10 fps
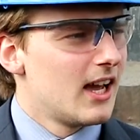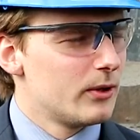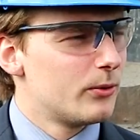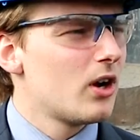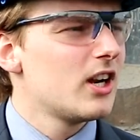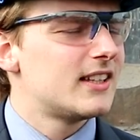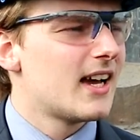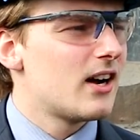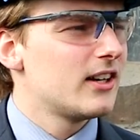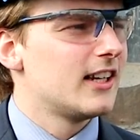We roll it
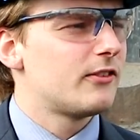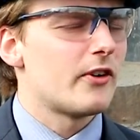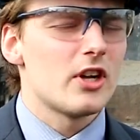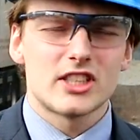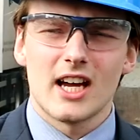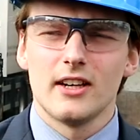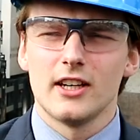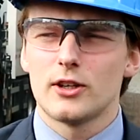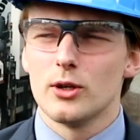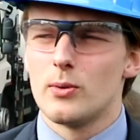down, and it falls down in
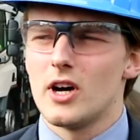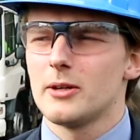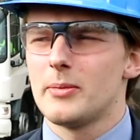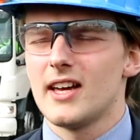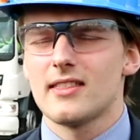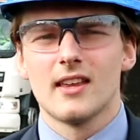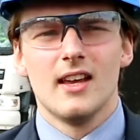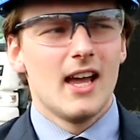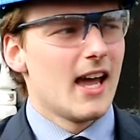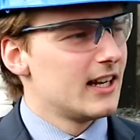a cool water bath,
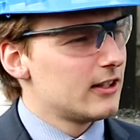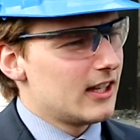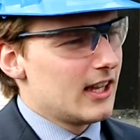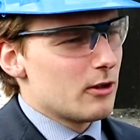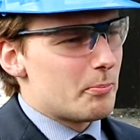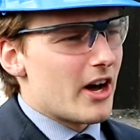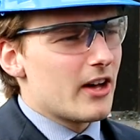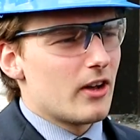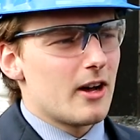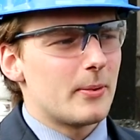and it'll
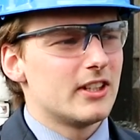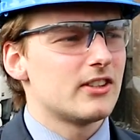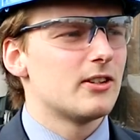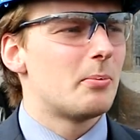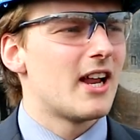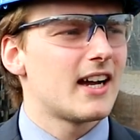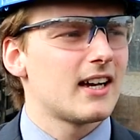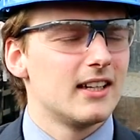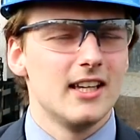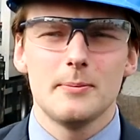pile up into the black
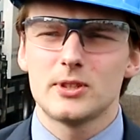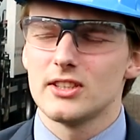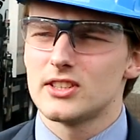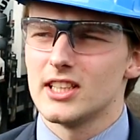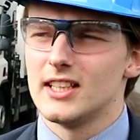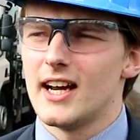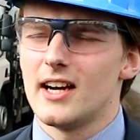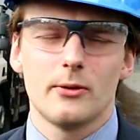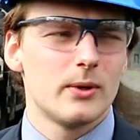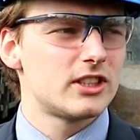heaps you see
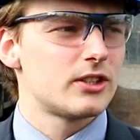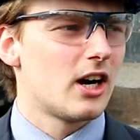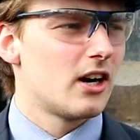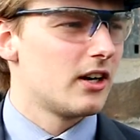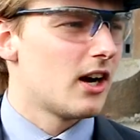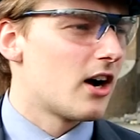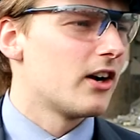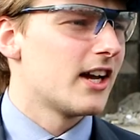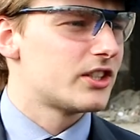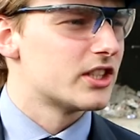there, which are
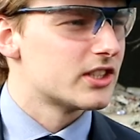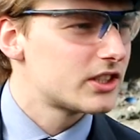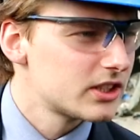our ashes.